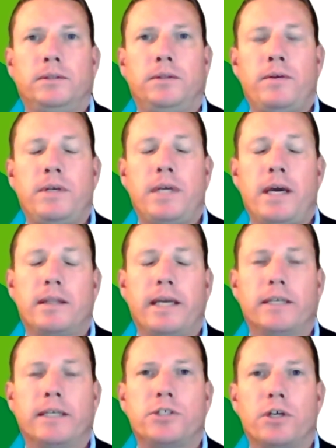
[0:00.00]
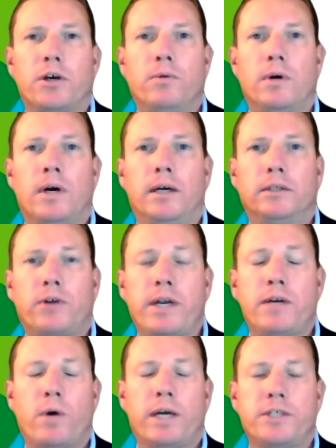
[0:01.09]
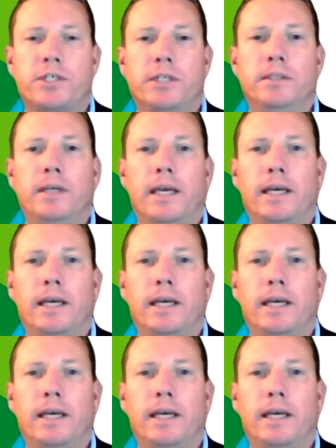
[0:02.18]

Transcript: Yeah, thanks, Joe. Great question.